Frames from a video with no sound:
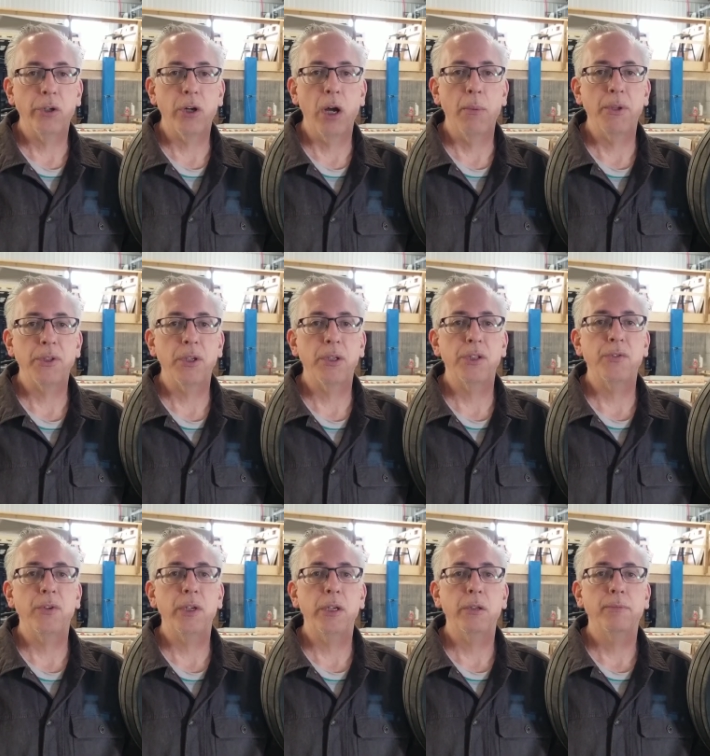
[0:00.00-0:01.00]
comments on this
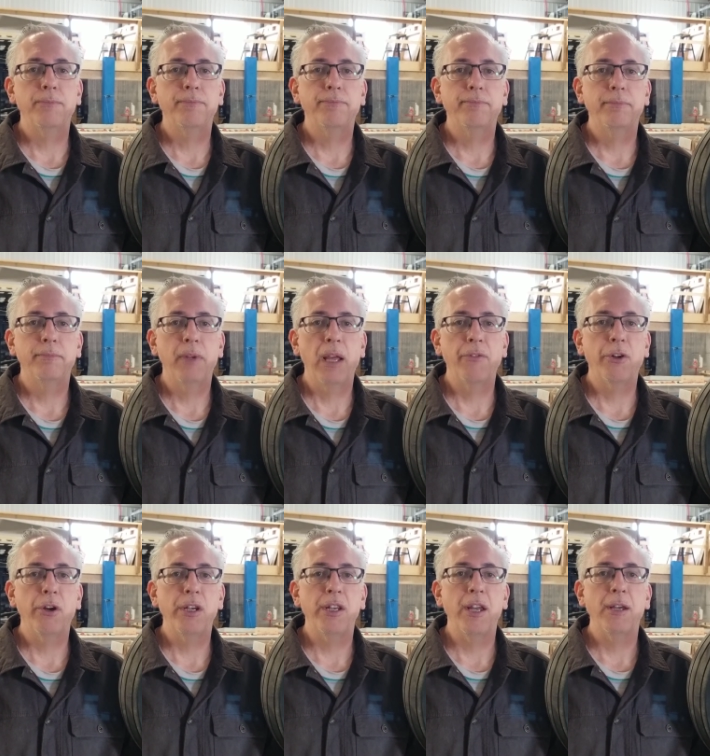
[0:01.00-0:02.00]
video. Have a
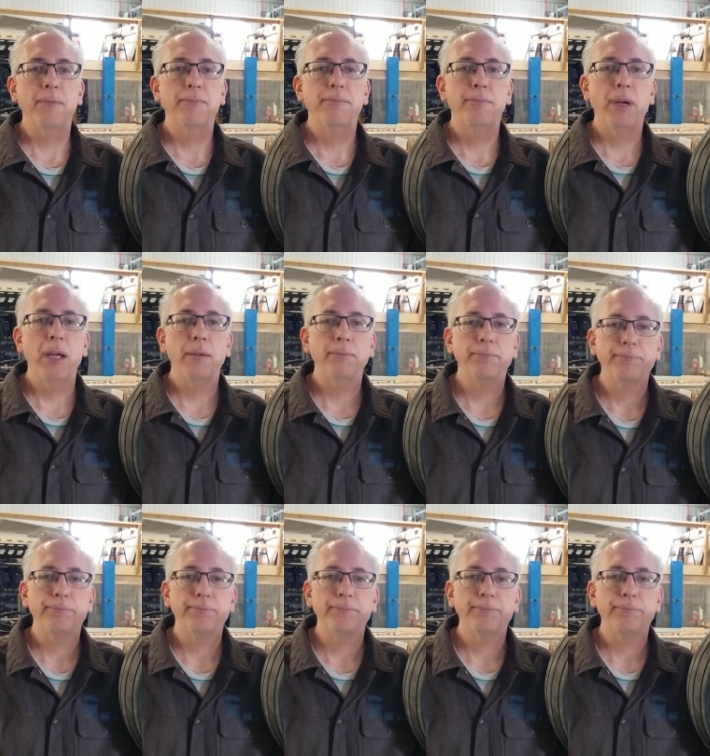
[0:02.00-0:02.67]
great day. Bye.